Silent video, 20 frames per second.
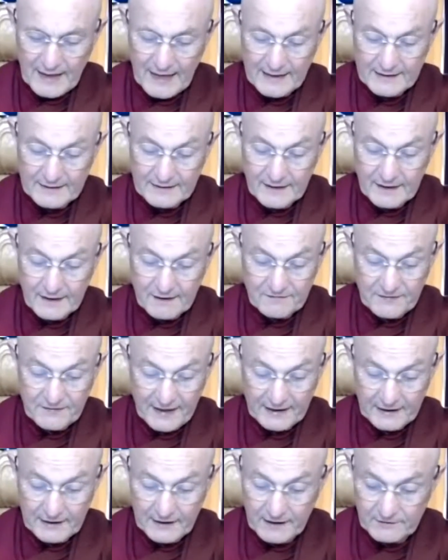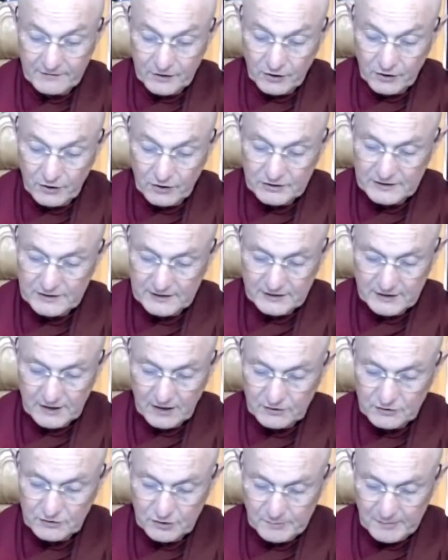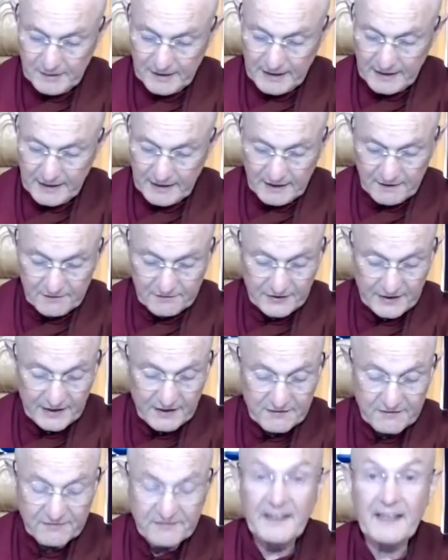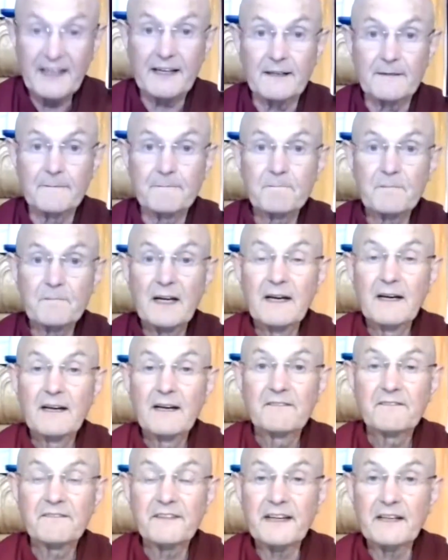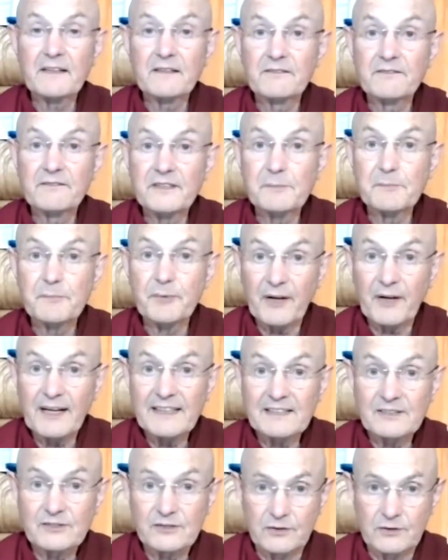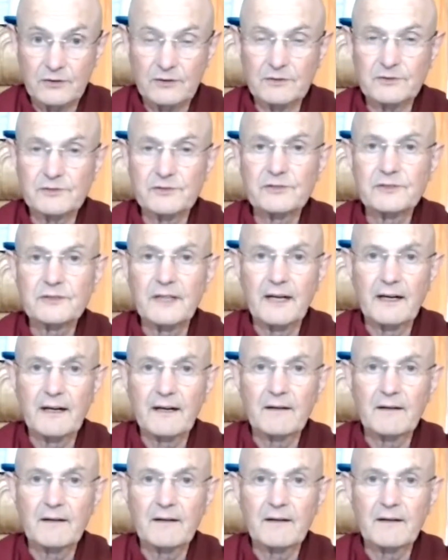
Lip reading: And finally, of course, he's got to be free of fear of reprisals,